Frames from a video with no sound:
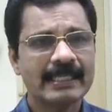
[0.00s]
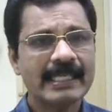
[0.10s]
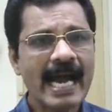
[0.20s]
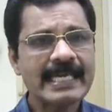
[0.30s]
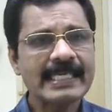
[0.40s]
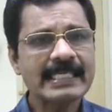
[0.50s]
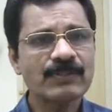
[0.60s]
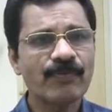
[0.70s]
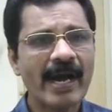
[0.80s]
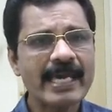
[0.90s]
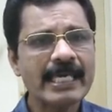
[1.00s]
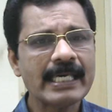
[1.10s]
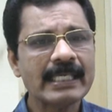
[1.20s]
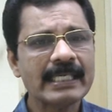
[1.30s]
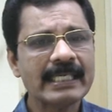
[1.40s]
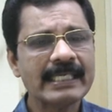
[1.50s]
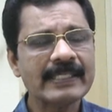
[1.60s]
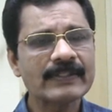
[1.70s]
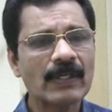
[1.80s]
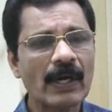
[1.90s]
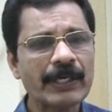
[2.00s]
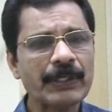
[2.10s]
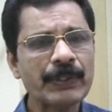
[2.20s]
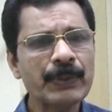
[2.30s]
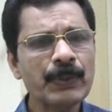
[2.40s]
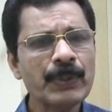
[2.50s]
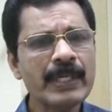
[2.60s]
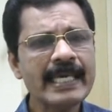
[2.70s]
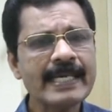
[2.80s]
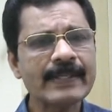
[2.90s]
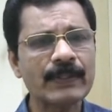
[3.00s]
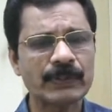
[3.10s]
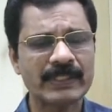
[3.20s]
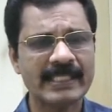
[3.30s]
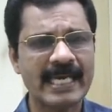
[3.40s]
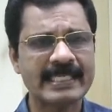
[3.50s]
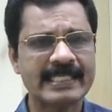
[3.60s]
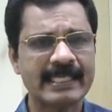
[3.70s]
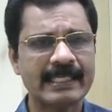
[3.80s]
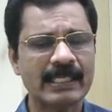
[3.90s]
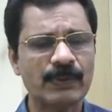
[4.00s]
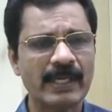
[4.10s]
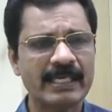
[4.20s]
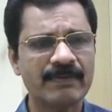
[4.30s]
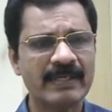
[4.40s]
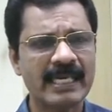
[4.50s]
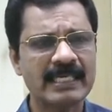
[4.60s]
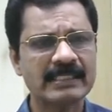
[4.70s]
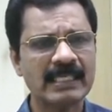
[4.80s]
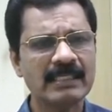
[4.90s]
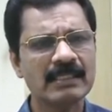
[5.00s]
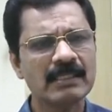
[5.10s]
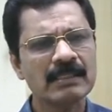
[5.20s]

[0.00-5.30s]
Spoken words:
That is why it is called unicostate reticulate venation.